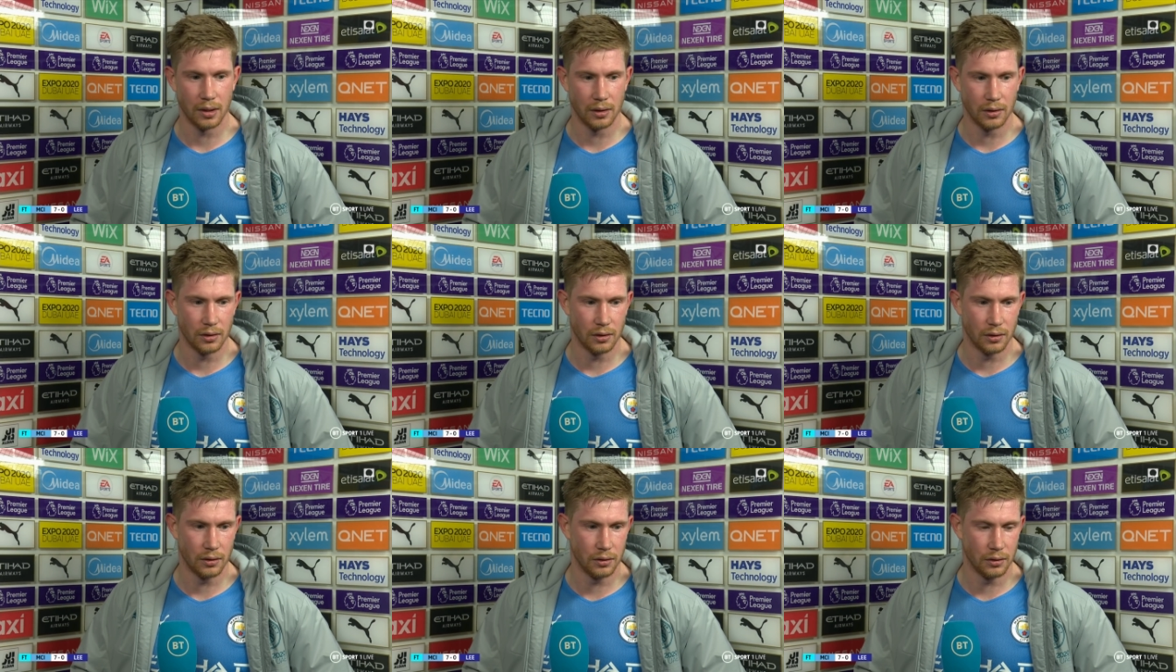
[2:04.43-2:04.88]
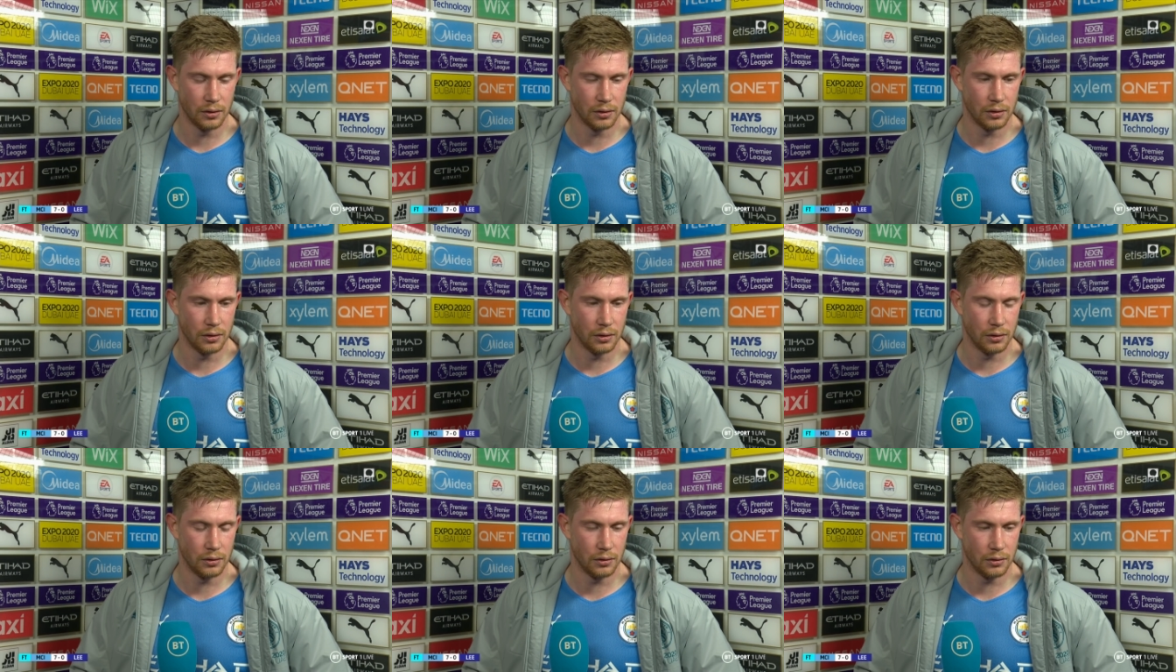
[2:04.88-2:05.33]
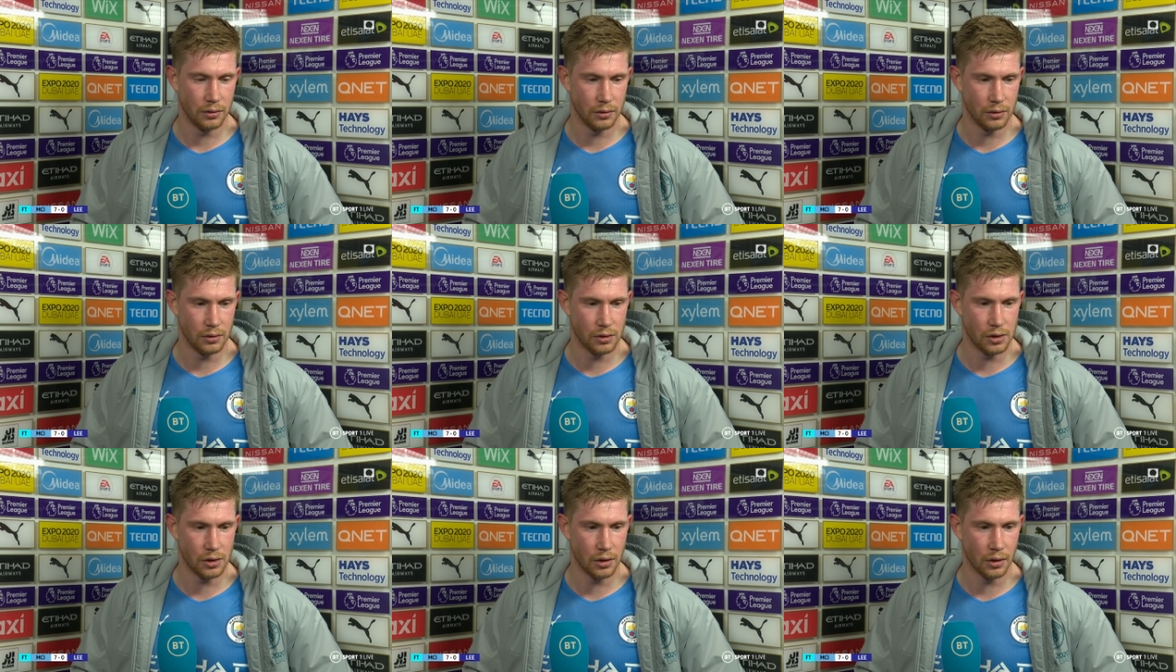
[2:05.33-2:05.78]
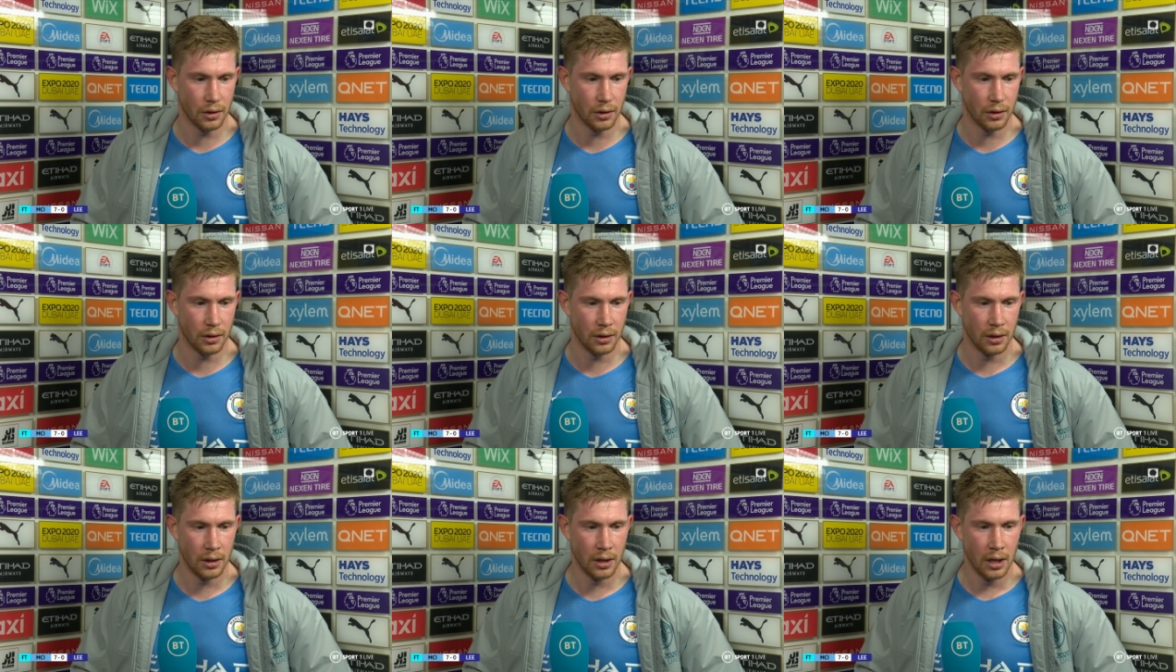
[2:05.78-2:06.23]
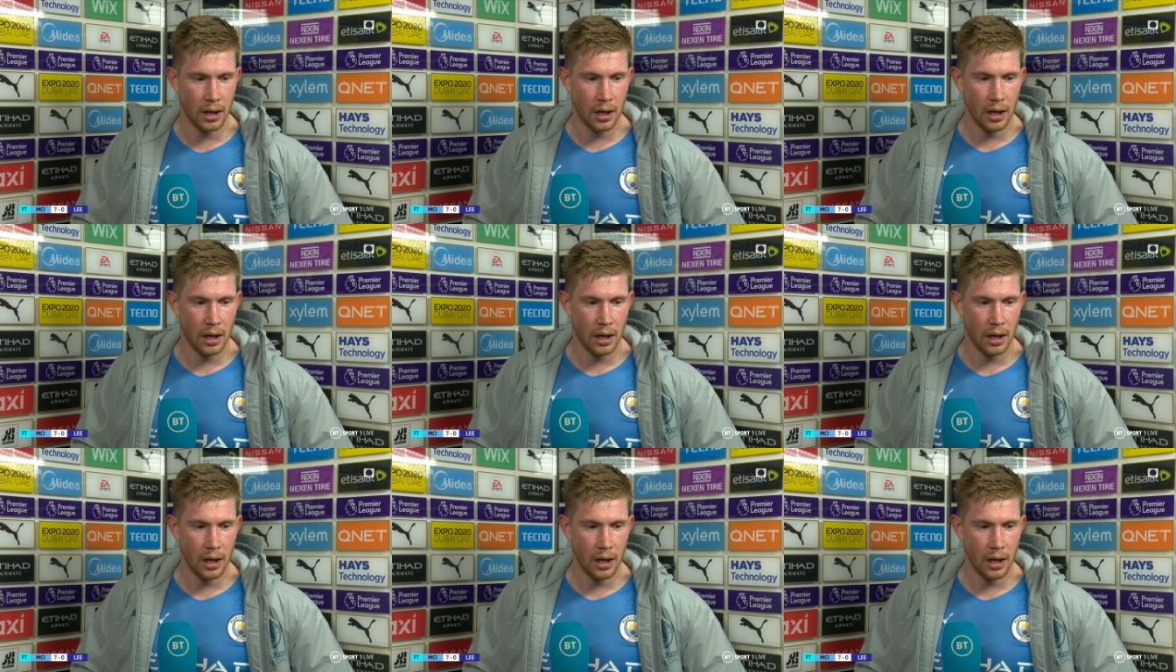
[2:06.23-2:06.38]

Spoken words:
And you saw